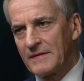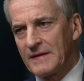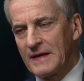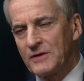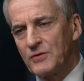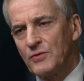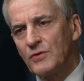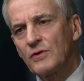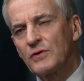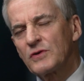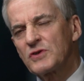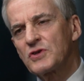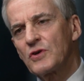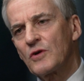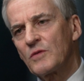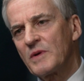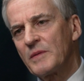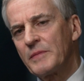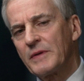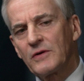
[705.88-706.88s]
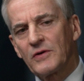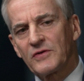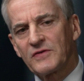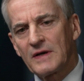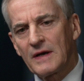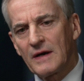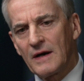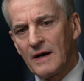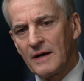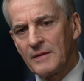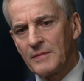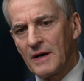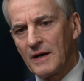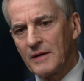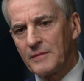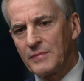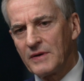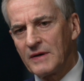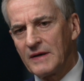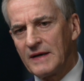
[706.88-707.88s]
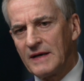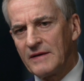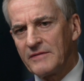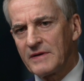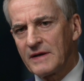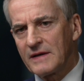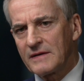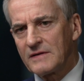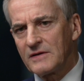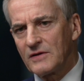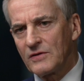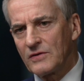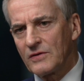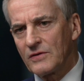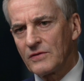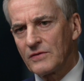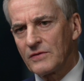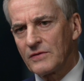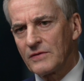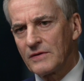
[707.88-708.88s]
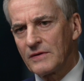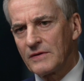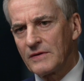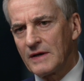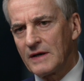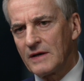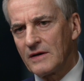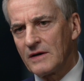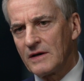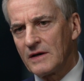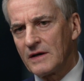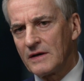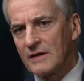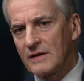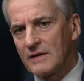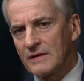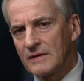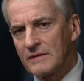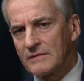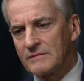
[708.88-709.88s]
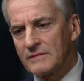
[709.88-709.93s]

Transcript: They do concern me because I, I, I believe that, you know, they are,